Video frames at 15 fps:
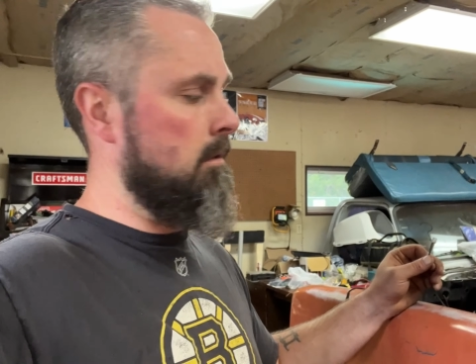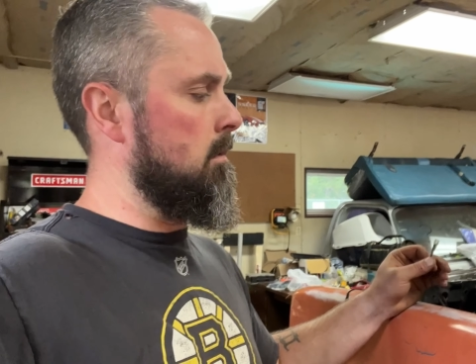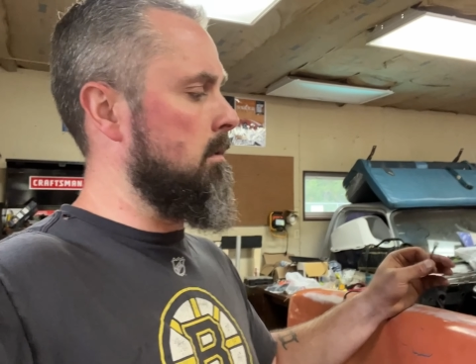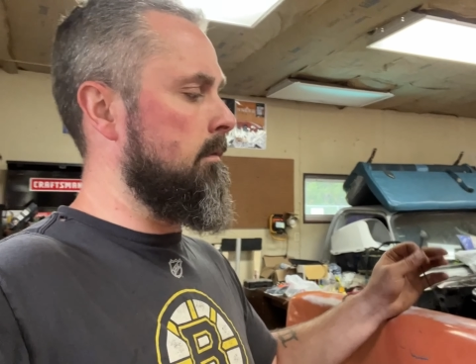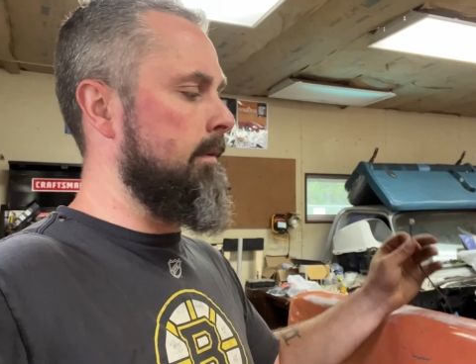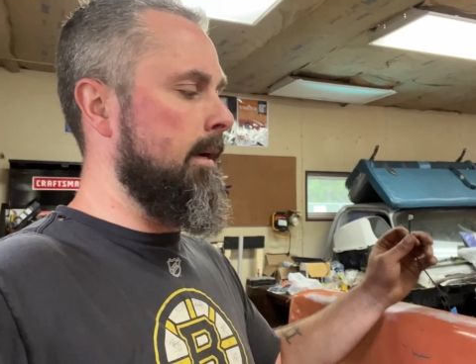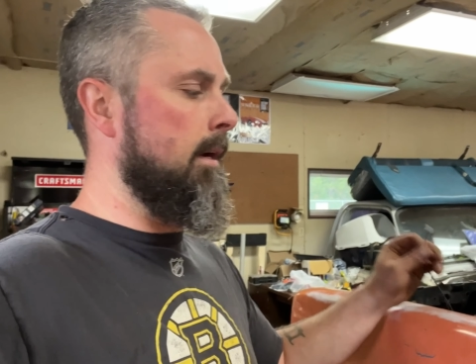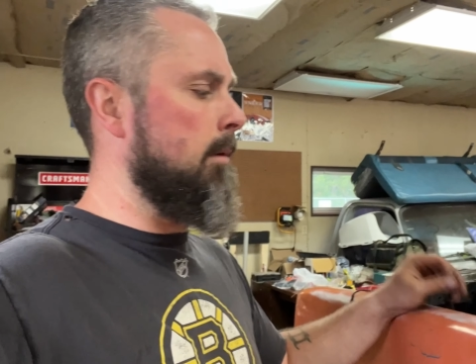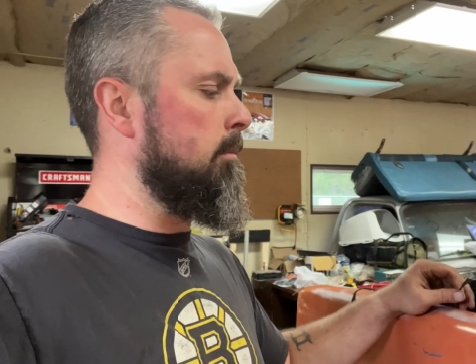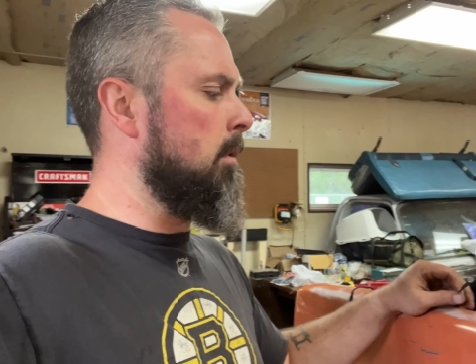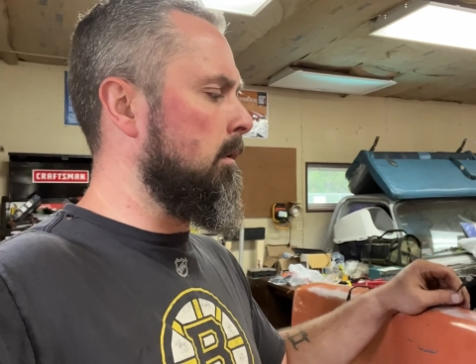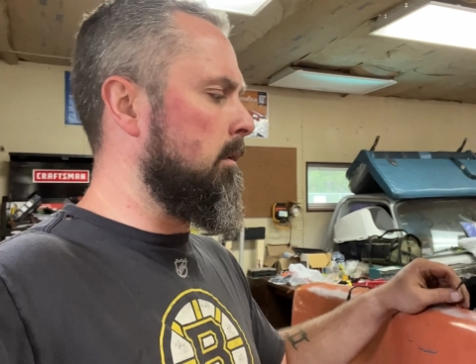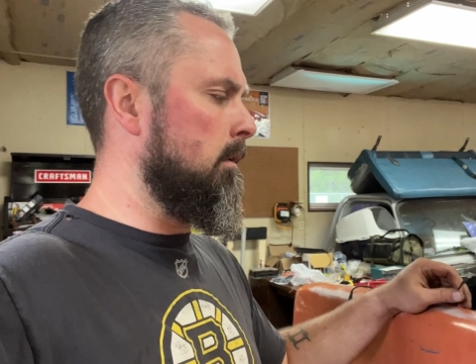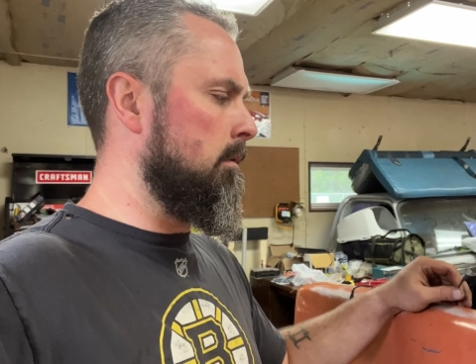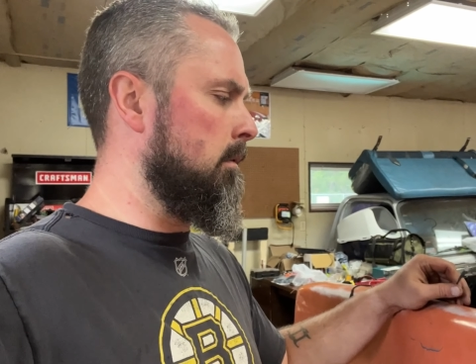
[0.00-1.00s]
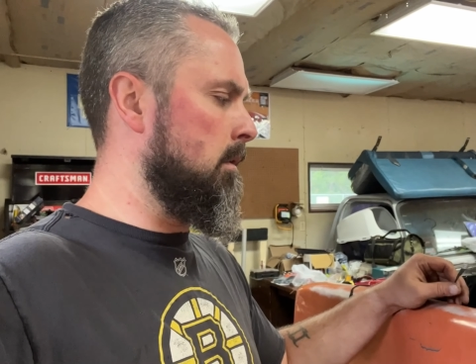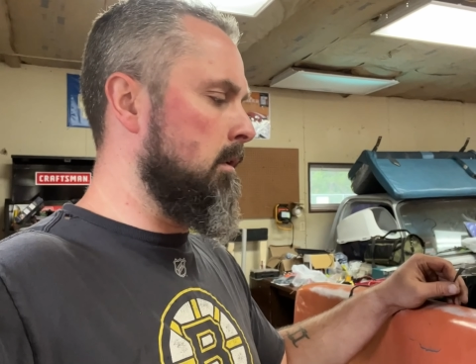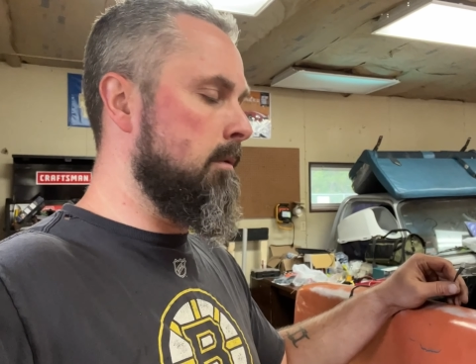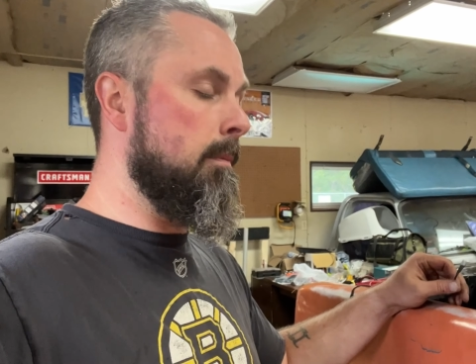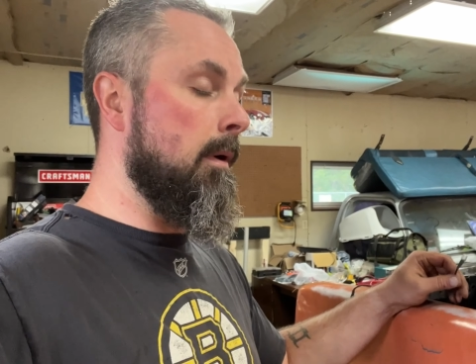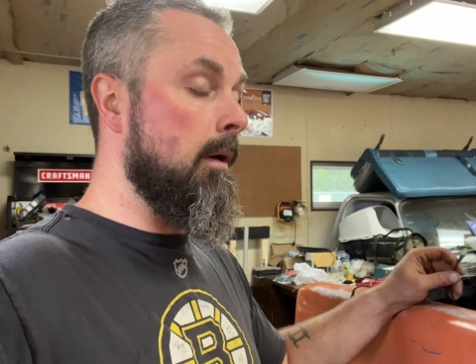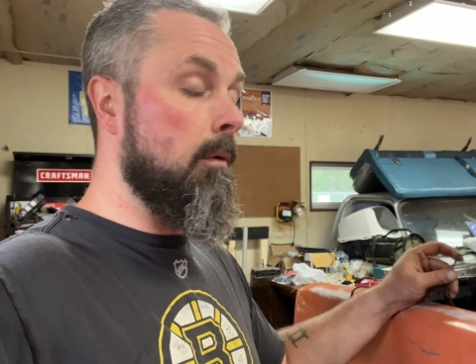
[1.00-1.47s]
or if I got it plugged in the
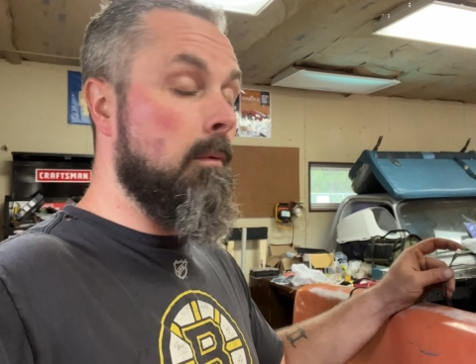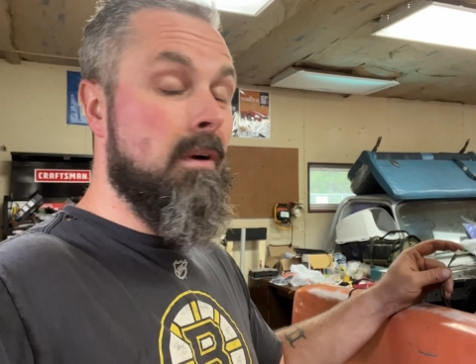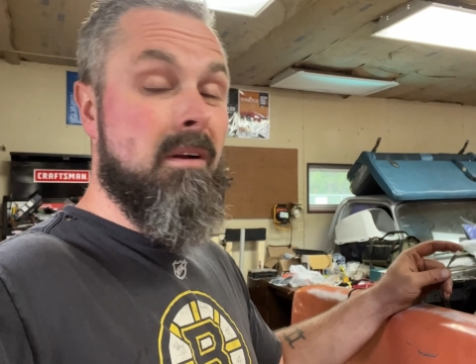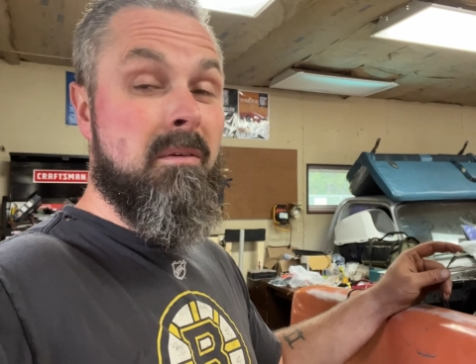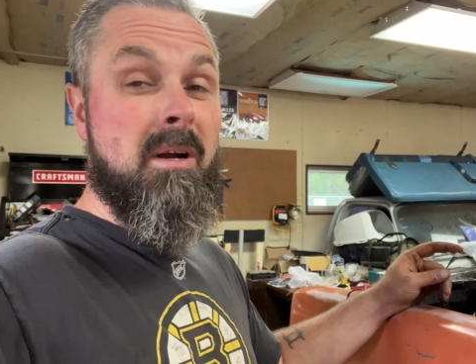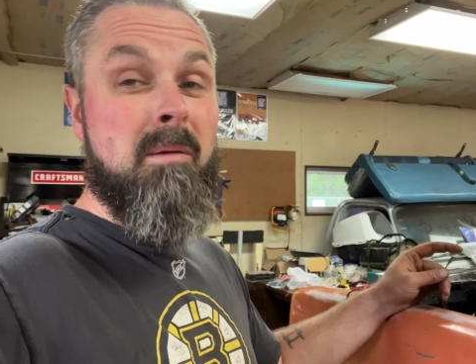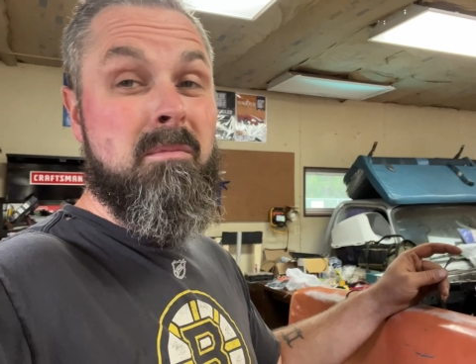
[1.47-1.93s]
wrong spot or whatever.